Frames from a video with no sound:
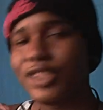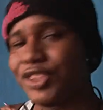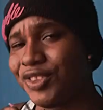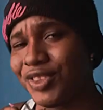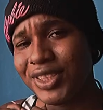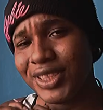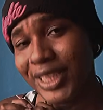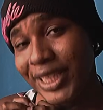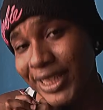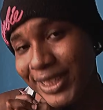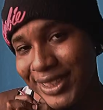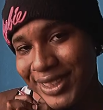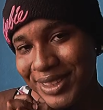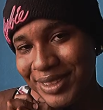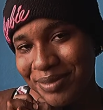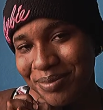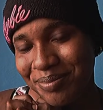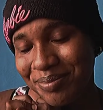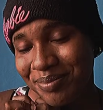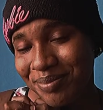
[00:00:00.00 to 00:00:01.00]
you say it?
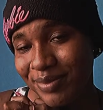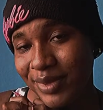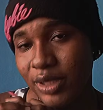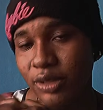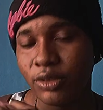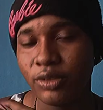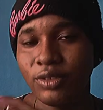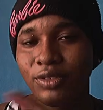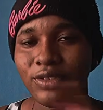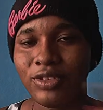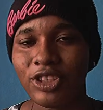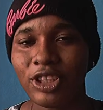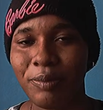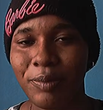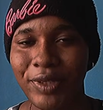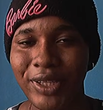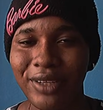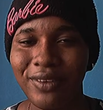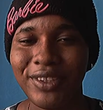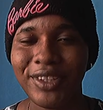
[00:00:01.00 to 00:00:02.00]
Drop it
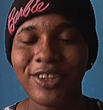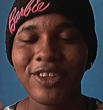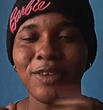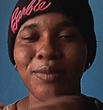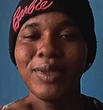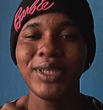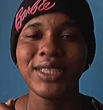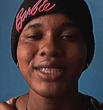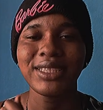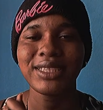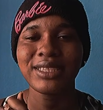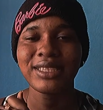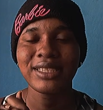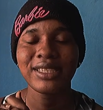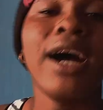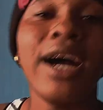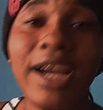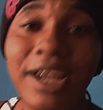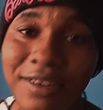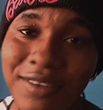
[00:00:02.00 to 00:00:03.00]
down in the comments.
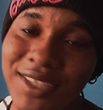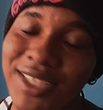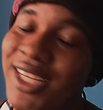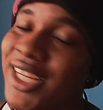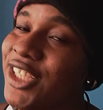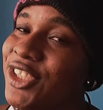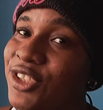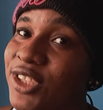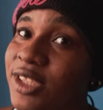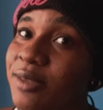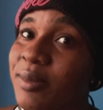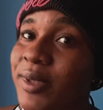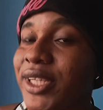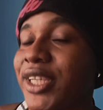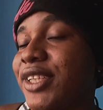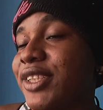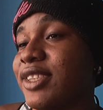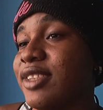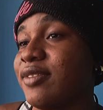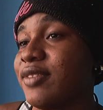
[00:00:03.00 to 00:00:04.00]
I really enjoyed making
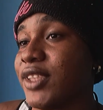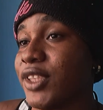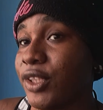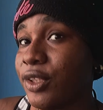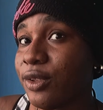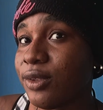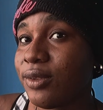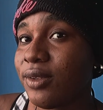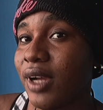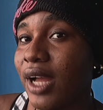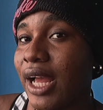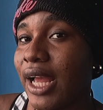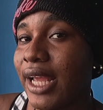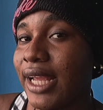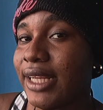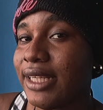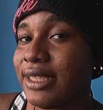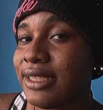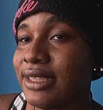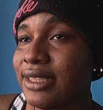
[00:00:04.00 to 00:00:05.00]
this video,
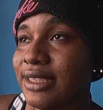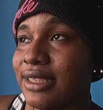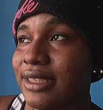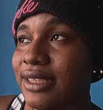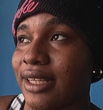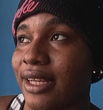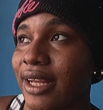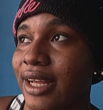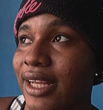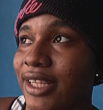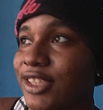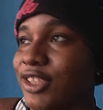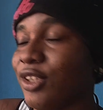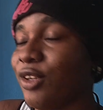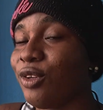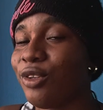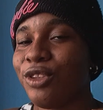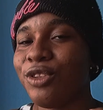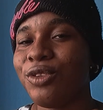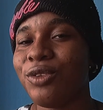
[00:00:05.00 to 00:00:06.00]
and as you all
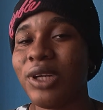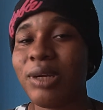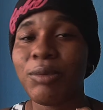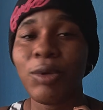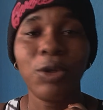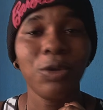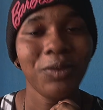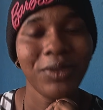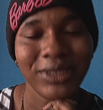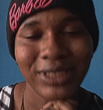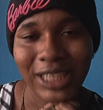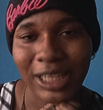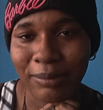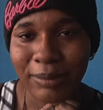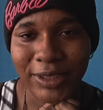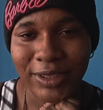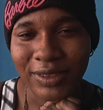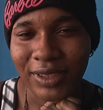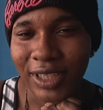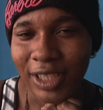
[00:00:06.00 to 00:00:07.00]
know, I'm always happy
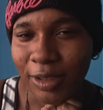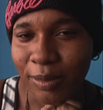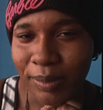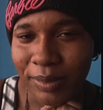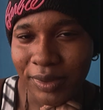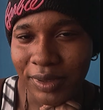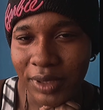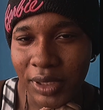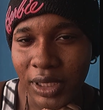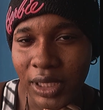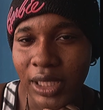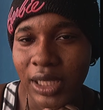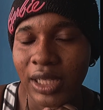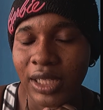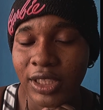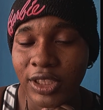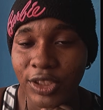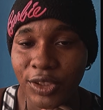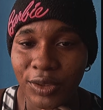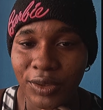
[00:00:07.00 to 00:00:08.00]
to
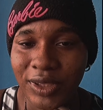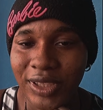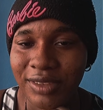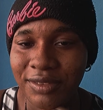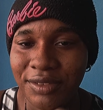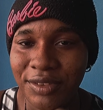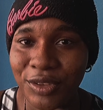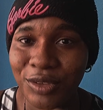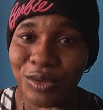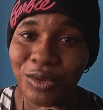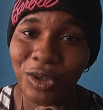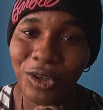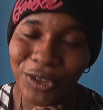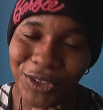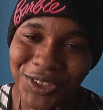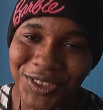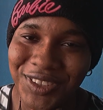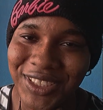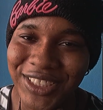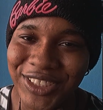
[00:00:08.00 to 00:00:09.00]
help. So if you
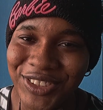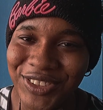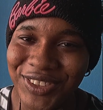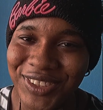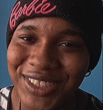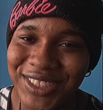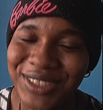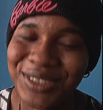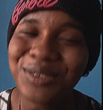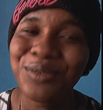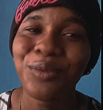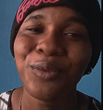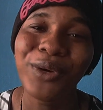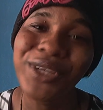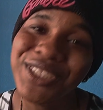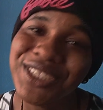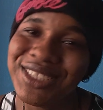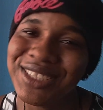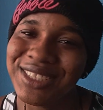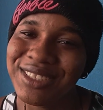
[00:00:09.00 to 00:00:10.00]
also enjoyed
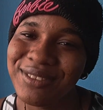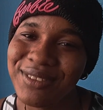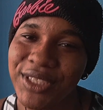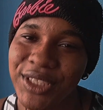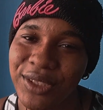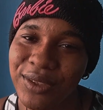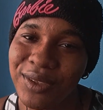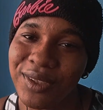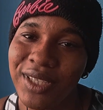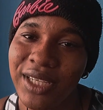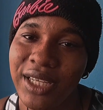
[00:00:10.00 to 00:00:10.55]
watching this video